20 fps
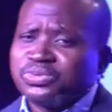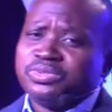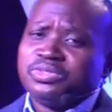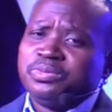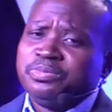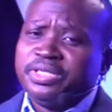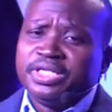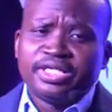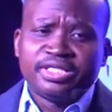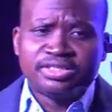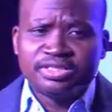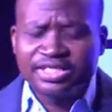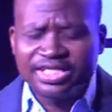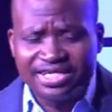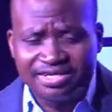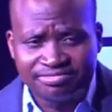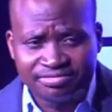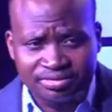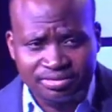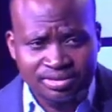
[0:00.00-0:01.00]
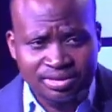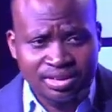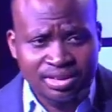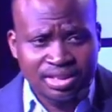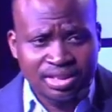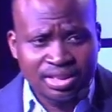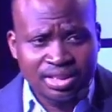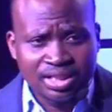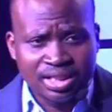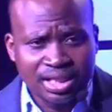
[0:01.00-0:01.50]
want to make it to heaven.
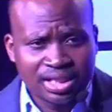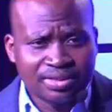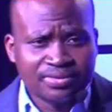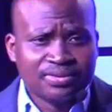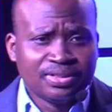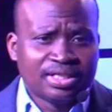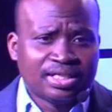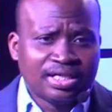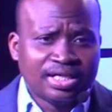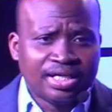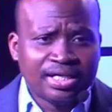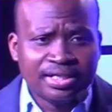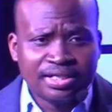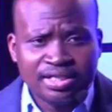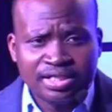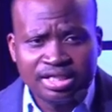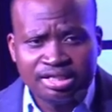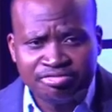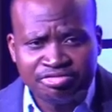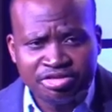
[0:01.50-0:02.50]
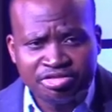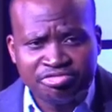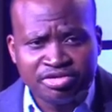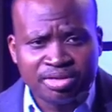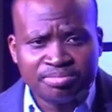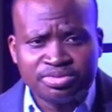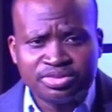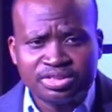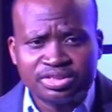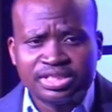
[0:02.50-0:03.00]
I don't care, even if
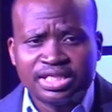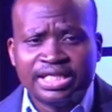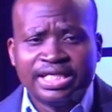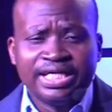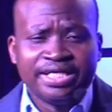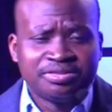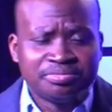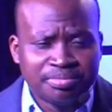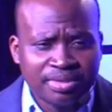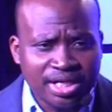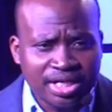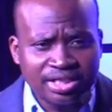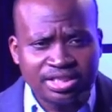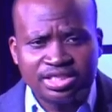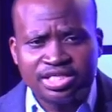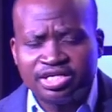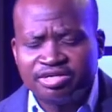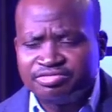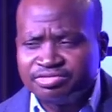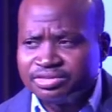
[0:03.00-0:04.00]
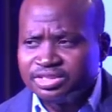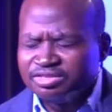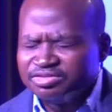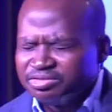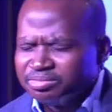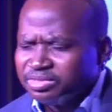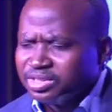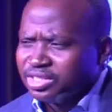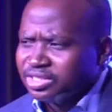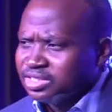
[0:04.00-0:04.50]
I'm just a gate man in heaven,
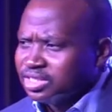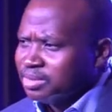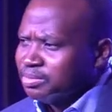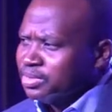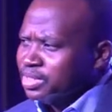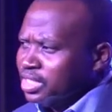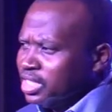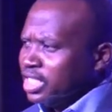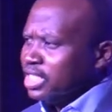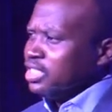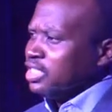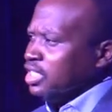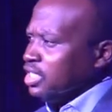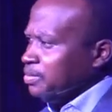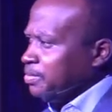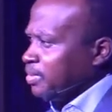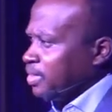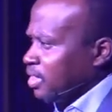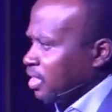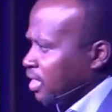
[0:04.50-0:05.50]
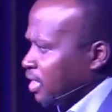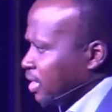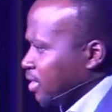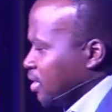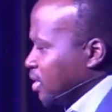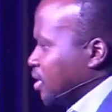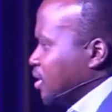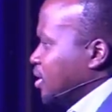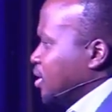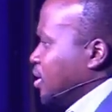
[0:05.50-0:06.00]
even just I'm a gatekeeper there.
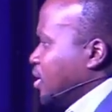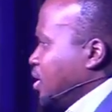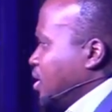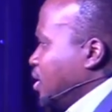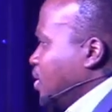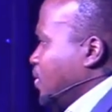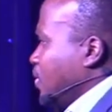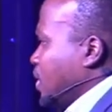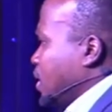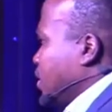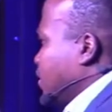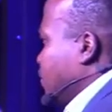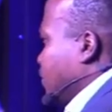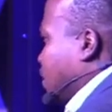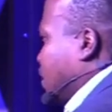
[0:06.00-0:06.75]
You know, I don't